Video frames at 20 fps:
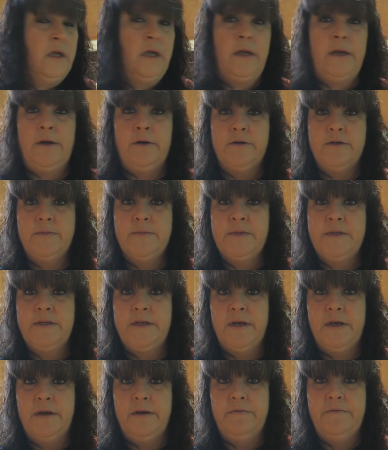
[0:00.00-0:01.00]
I hear some
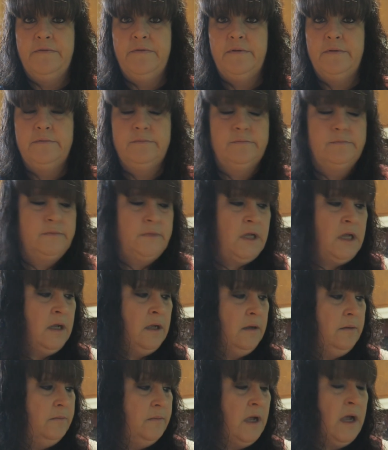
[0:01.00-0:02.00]
stuff.
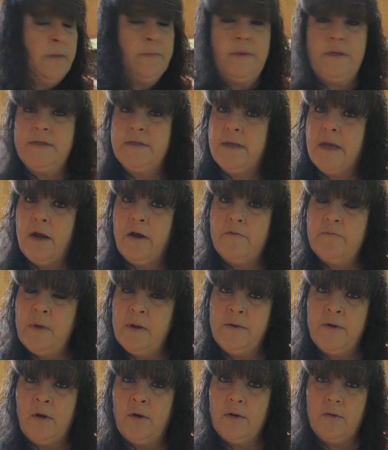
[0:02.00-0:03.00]
Um, I'd be scared
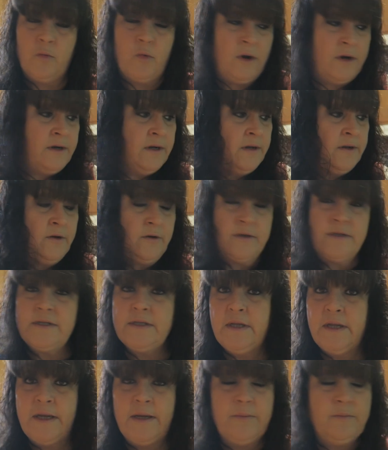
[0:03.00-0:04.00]
one one in there
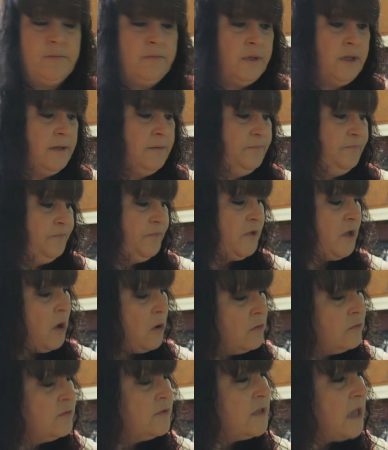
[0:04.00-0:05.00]
asleep, but
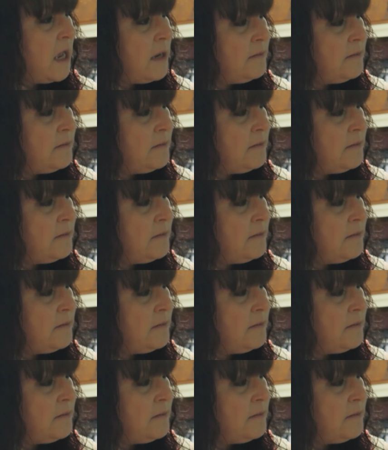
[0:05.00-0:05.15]
goes.